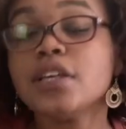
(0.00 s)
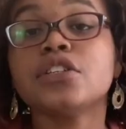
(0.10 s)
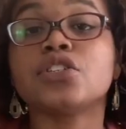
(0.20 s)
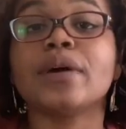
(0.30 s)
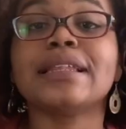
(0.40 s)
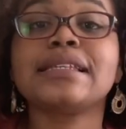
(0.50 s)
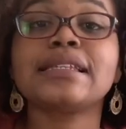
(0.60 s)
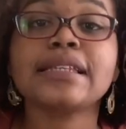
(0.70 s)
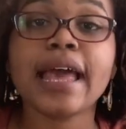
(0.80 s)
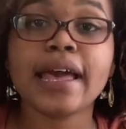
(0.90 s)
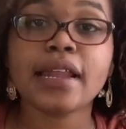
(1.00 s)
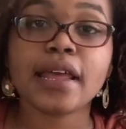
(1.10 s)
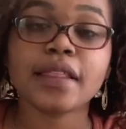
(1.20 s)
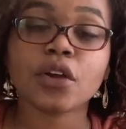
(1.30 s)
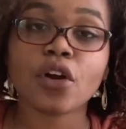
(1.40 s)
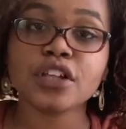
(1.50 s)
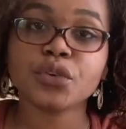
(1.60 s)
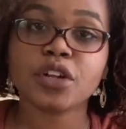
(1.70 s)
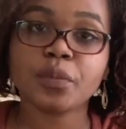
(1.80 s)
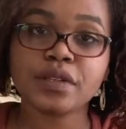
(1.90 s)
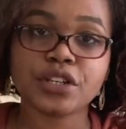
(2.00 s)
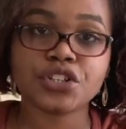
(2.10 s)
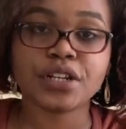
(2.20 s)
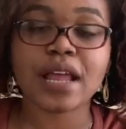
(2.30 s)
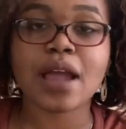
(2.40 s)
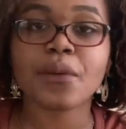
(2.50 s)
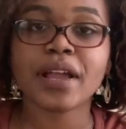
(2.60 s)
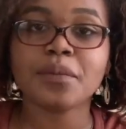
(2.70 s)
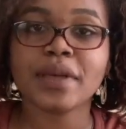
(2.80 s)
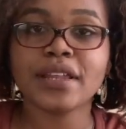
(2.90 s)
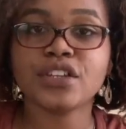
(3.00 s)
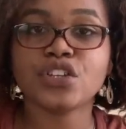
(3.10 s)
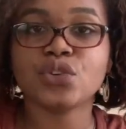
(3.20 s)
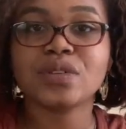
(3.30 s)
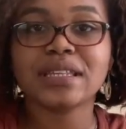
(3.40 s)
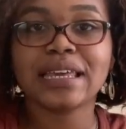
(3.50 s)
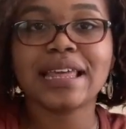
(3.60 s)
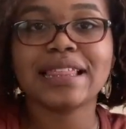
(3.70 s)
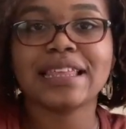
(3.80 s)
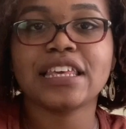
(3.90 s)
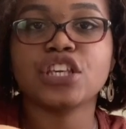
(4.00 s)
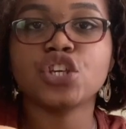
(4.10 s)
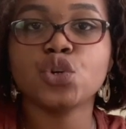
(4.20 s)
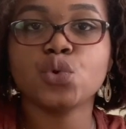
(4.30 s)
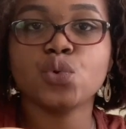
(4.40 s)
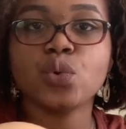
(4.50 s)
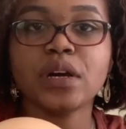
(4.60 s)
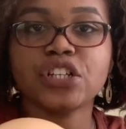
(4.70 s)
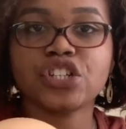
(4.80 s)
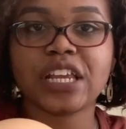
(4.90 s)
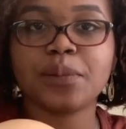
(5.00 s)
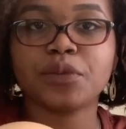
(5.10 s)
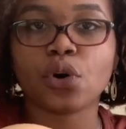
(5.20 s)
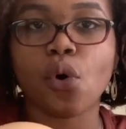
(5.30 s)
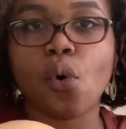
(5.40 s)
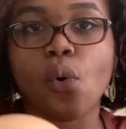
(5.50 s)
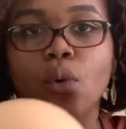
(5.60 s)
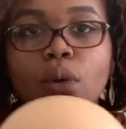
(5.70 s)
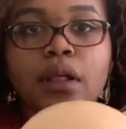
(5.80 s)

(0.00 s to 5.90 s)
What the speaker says: So instead, in the cross cradle position, I recommend using the U-shaped hole.